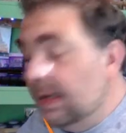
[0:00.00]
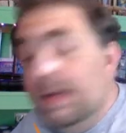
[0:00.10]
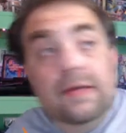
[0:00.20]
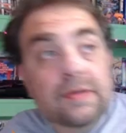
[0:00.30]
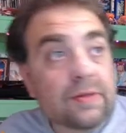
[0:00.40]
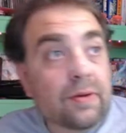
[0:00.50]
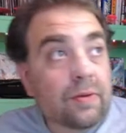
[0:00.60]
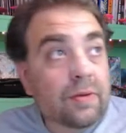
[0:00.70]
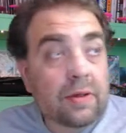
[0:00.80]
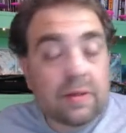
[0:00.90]

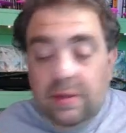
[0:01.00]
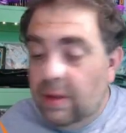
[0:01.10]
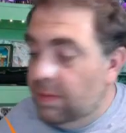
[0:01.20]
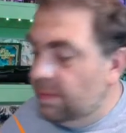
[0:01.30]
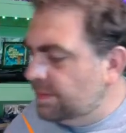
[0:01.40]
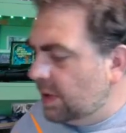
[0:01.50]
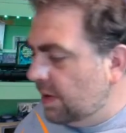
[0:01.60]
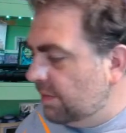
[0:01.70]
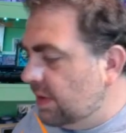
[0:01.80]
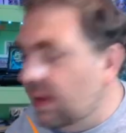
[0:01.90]
So good to know.
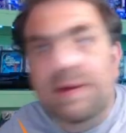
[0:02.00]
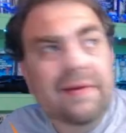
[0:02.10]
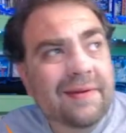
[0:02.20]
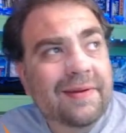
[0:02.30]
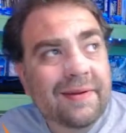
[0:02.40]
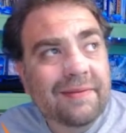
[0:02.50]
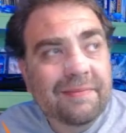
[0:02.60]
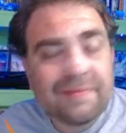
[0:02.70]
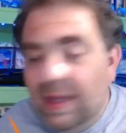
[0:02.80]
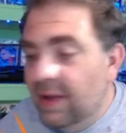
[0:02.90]
I'll have to...
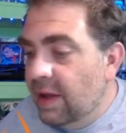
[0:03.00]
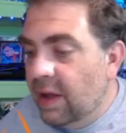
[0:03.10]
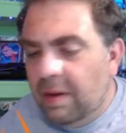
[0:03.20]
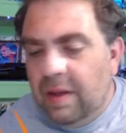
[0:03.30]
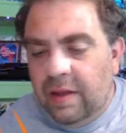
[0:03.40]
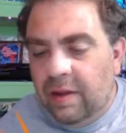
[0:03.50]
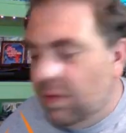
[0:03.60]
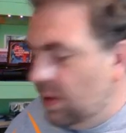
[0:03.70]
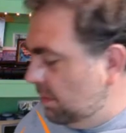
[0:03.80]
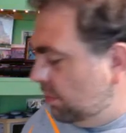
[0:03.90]
you
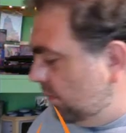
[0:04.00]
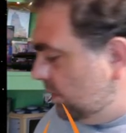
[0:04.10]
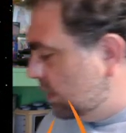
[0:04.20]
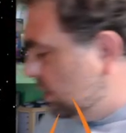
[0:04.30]
know what? Perfect.